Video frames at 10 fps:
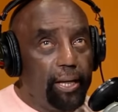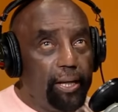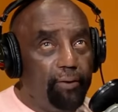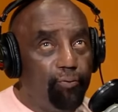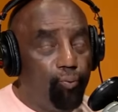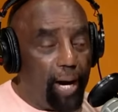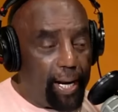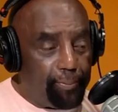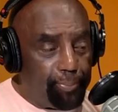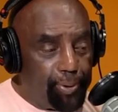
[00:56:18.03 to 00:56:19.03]
if
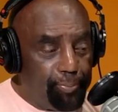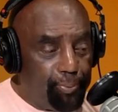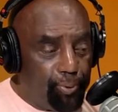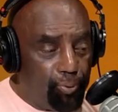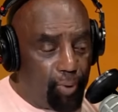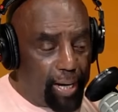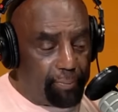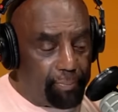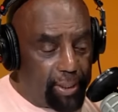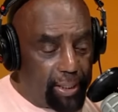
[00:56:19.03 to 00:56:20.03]
white people,
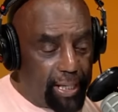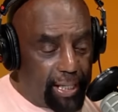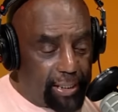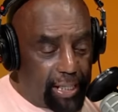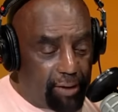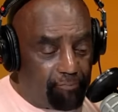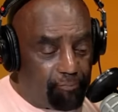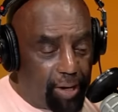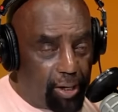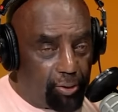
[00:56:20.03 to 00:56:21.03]
white men had not
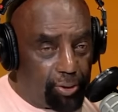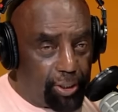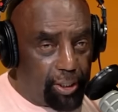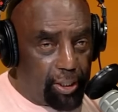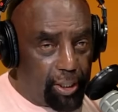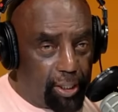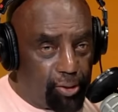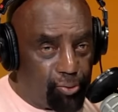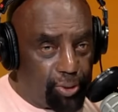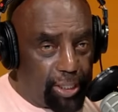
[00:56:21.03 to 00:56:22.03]
found it
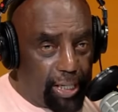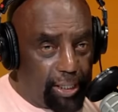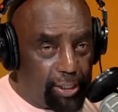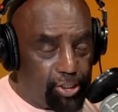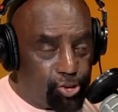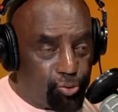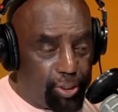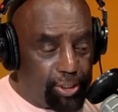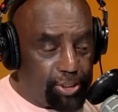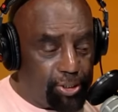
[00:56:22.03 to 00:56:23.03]
and created the
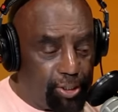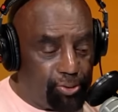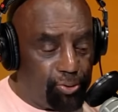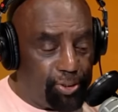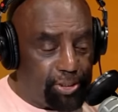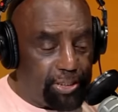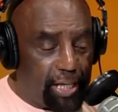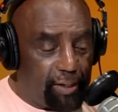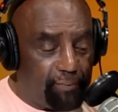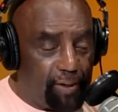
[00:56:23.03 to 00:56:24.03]
greatest country on this
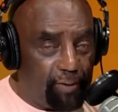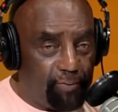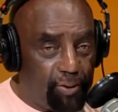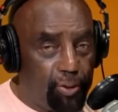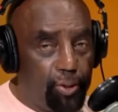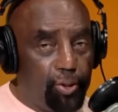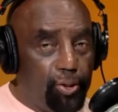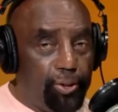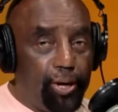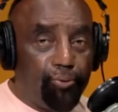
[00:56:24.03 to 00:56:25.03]
side of heaven,
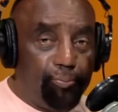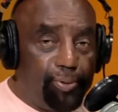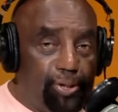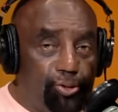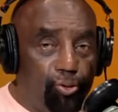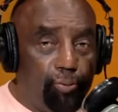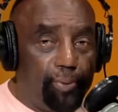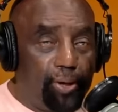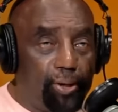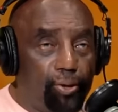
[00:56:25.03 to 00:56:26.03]
there would be no
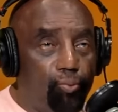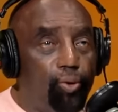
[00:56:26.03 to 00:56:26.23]
America.